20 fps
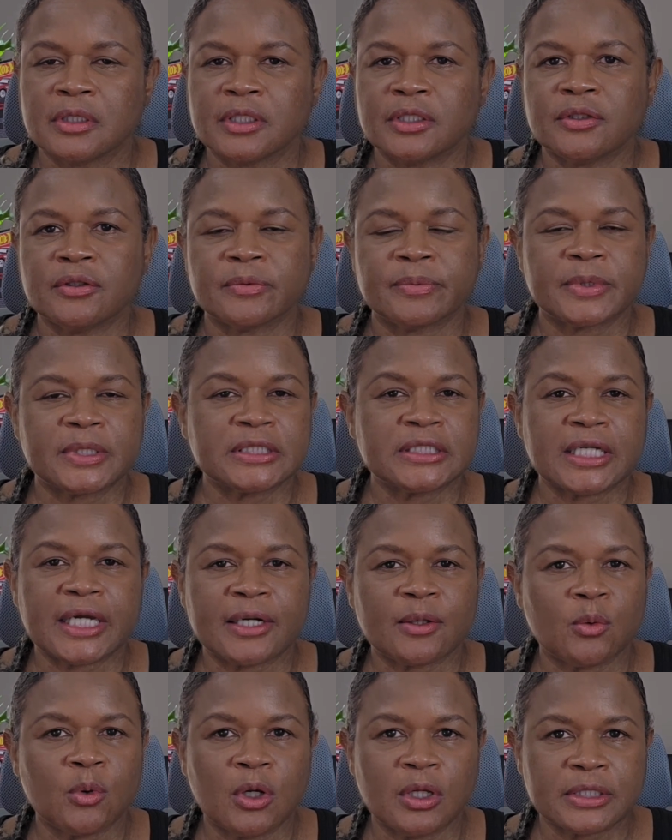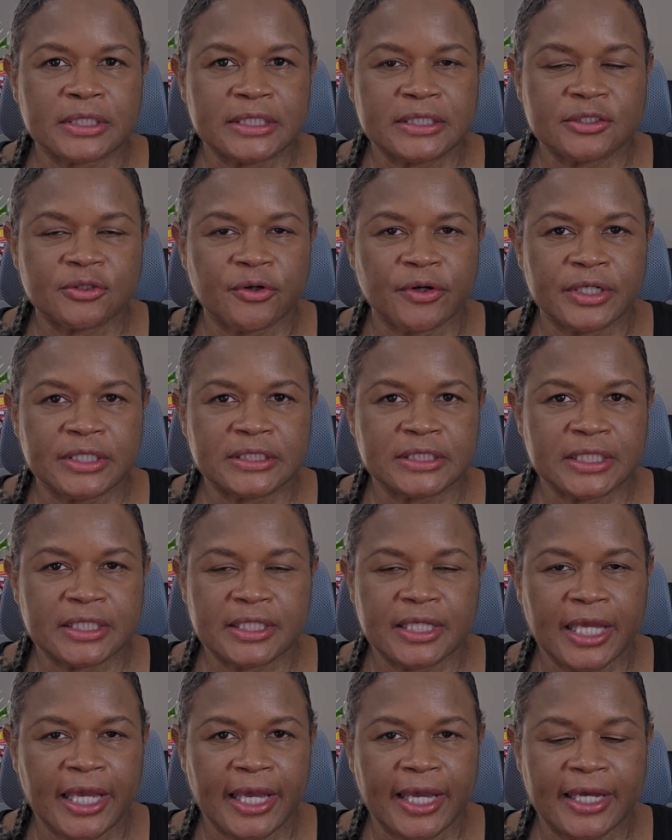because I got to walk these
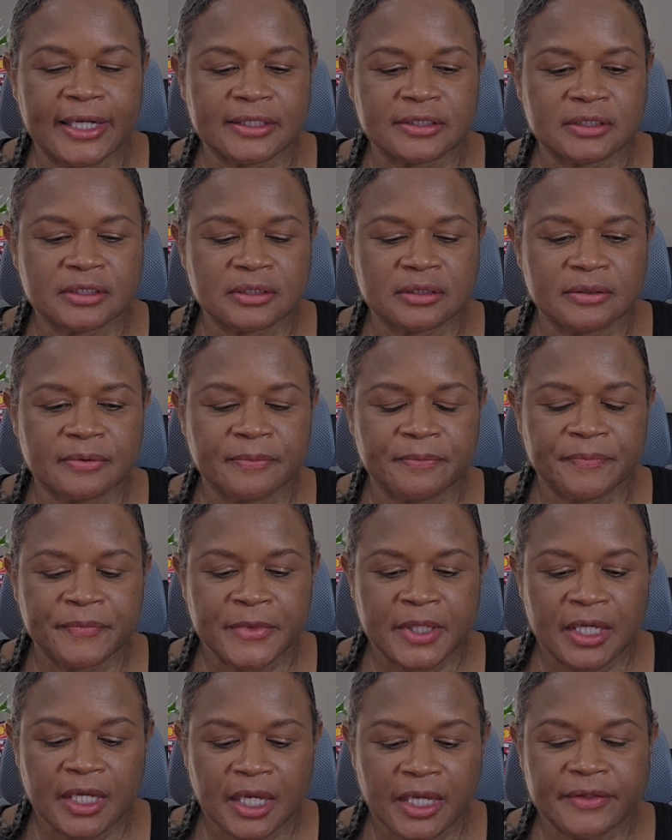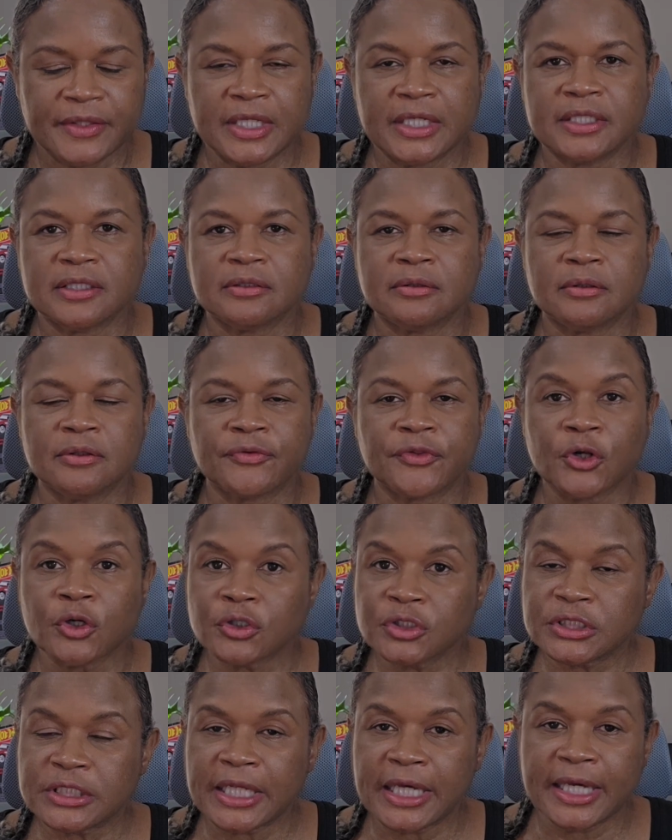crazy cats. And then
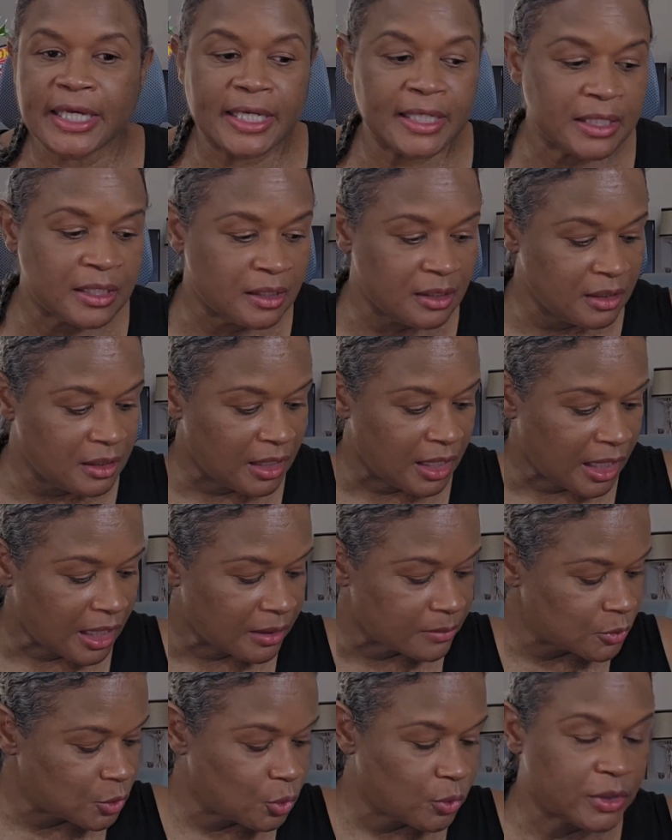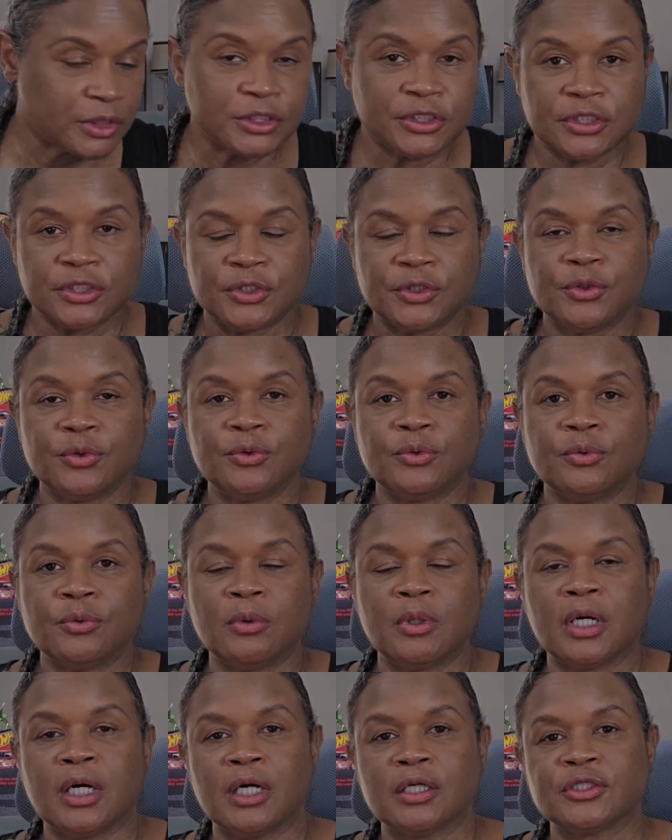Thursday, I'm going
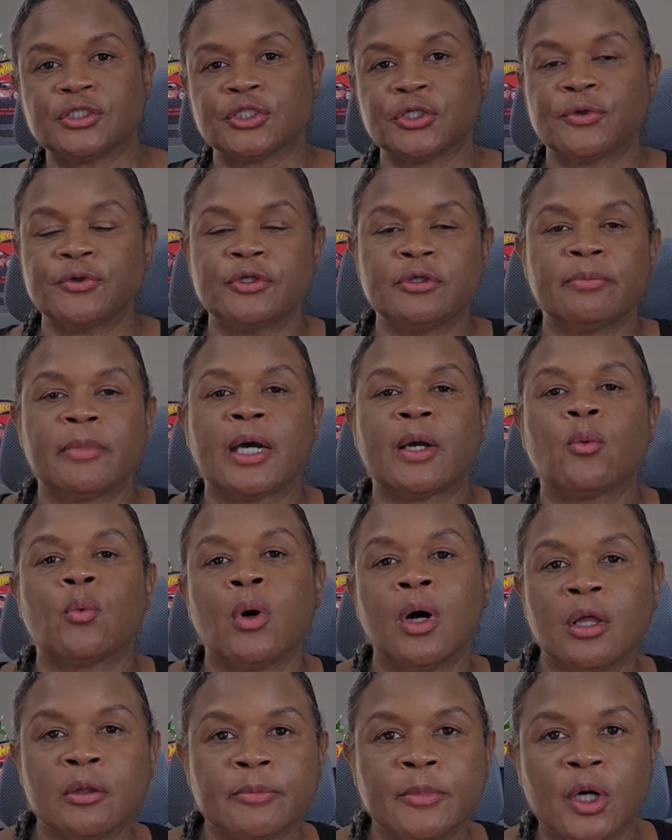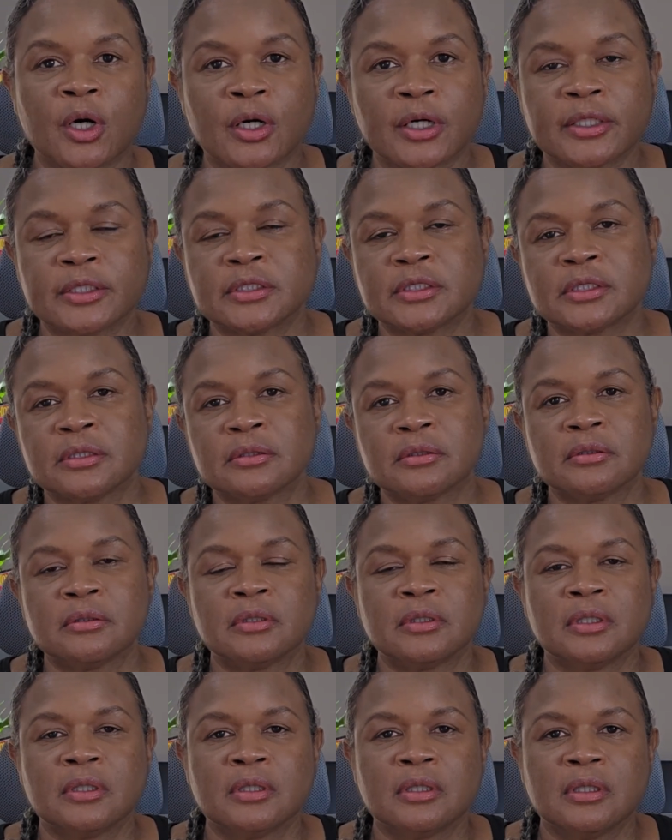to show you my Walmart
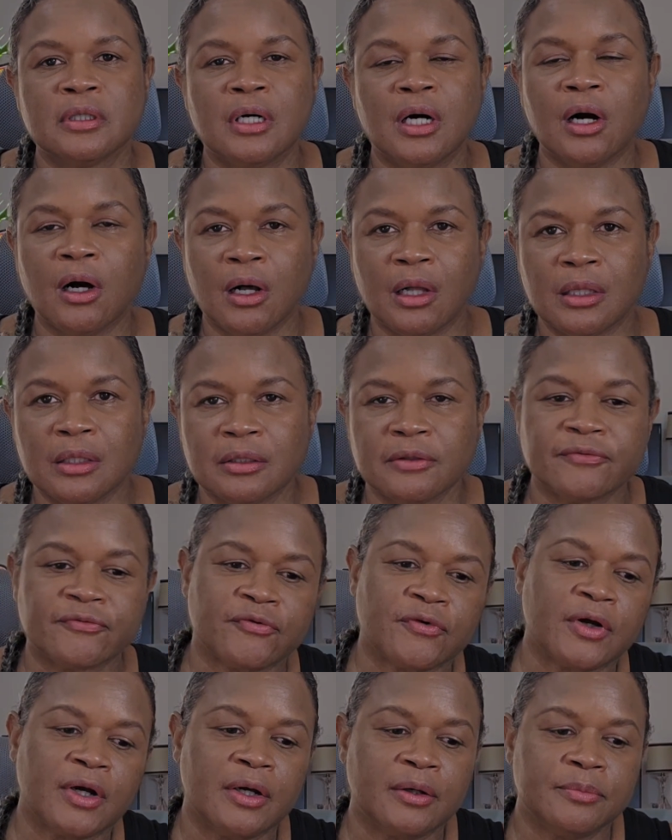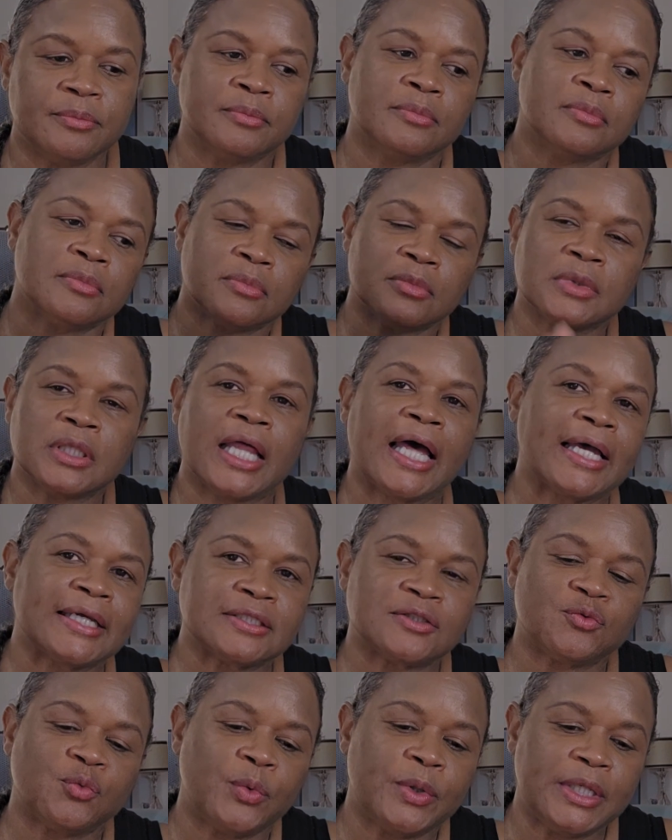haul from
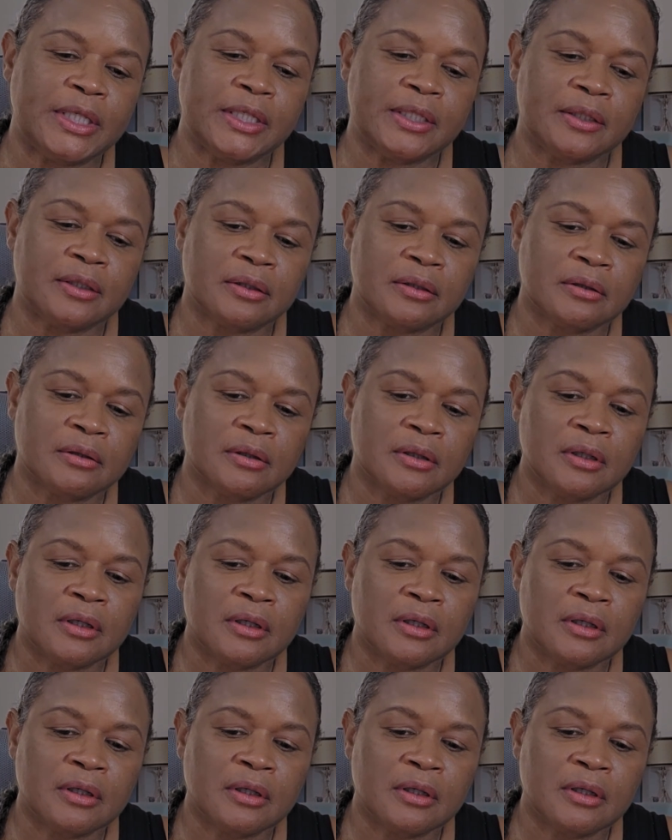last week